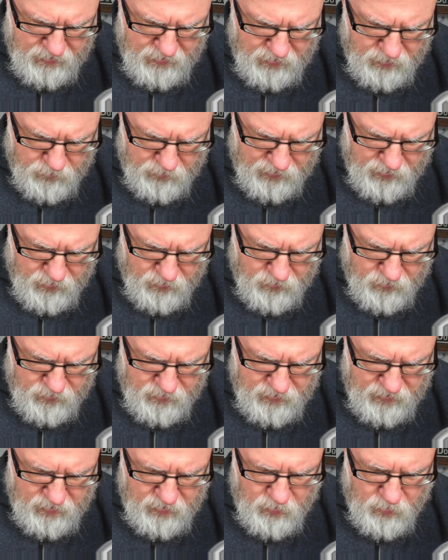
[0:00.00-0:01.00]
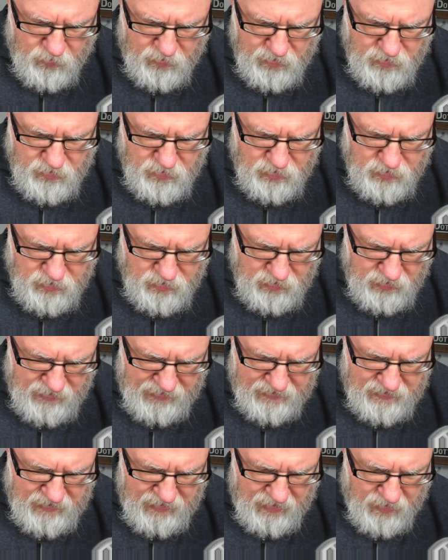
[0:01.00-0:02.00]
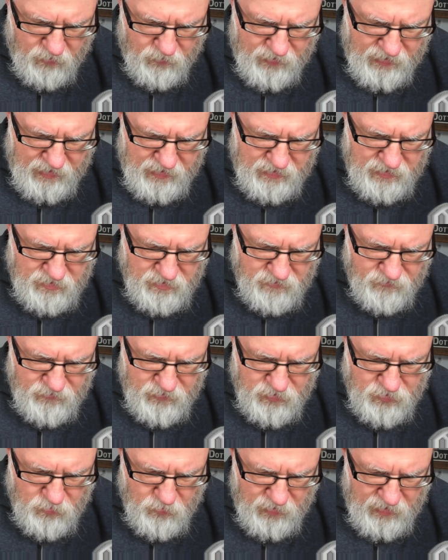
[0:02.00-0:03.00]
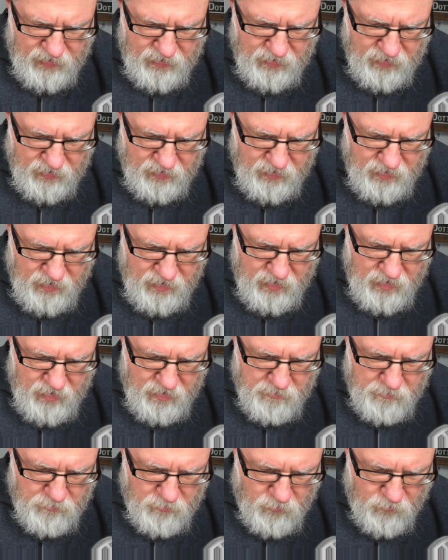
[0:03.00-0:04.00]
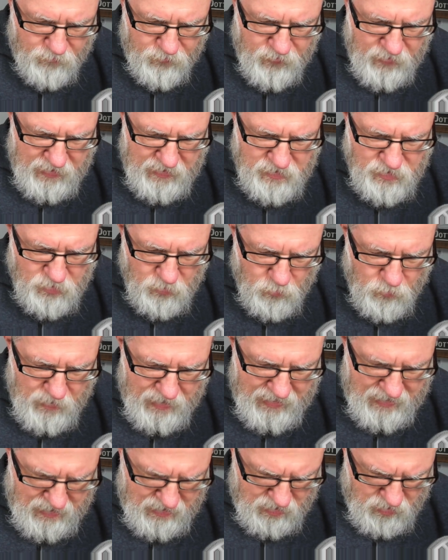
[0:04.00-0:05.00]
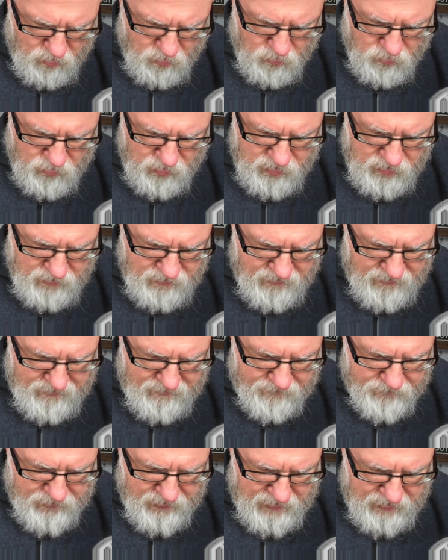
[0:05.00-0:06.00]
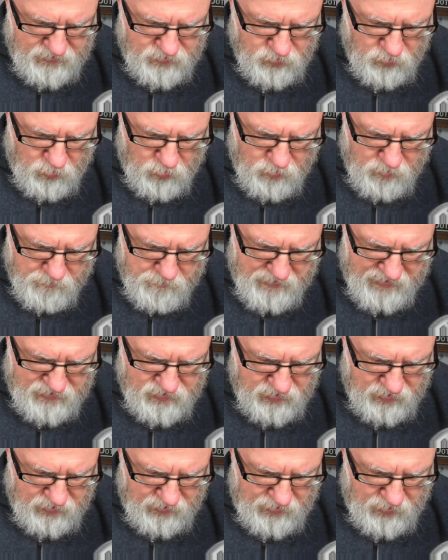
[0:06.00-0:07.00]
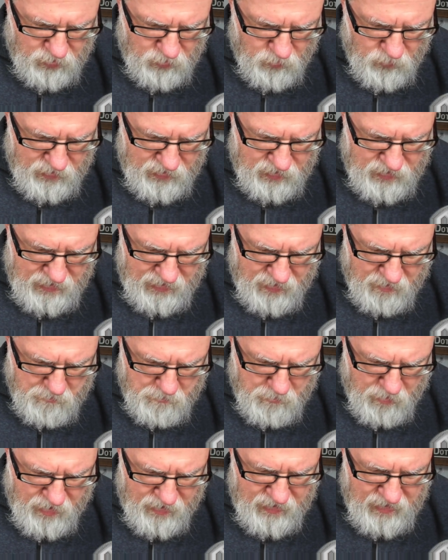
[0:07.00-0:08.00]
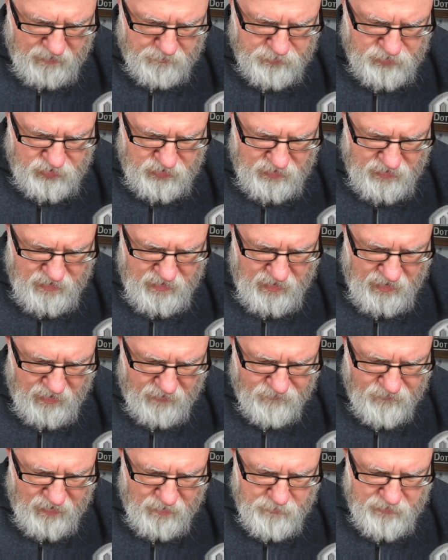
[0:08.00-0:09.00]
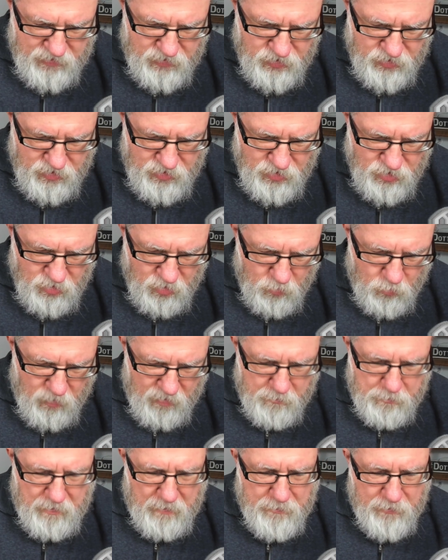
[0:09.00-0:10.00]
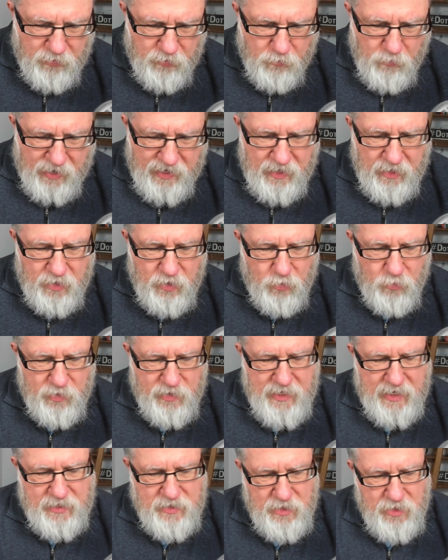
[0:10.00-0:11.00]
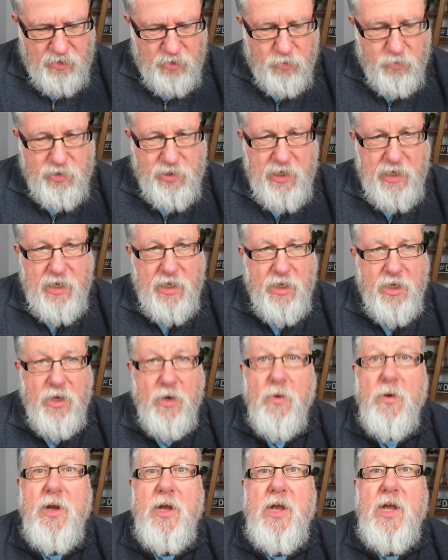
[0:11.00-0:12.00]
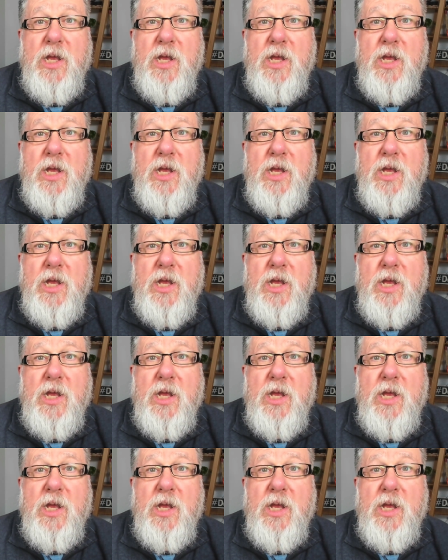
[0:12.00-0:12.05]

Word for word: There we go. And you can select areas of the screen and move things around. Uh, so you can basically do entire markups of images or what people are writing to you or texting to you or sending to you.